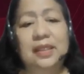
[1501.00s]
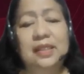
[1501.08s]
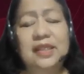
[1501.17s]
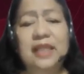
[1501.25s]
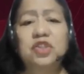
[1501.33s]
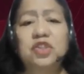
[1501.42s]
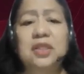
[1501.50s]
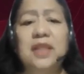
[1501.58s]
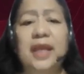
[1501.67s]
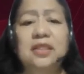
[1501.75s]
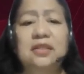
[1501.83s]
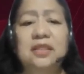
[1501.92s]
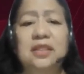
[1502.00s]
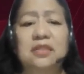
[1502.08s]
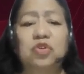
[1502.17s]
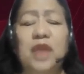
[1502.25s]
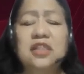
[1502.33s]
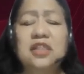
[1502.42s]
Section
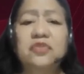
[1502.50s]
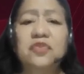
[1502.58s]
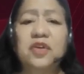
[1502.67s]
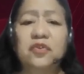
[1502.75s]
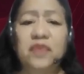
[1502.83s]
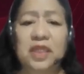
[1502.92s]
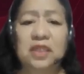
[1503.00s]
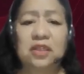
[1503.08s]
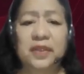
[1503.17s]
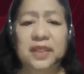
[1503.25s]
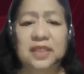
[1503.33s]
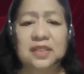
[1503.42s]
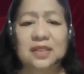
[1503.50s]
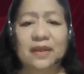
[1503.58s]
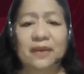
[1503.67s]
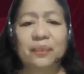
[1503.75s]
19, Transfer of Interest.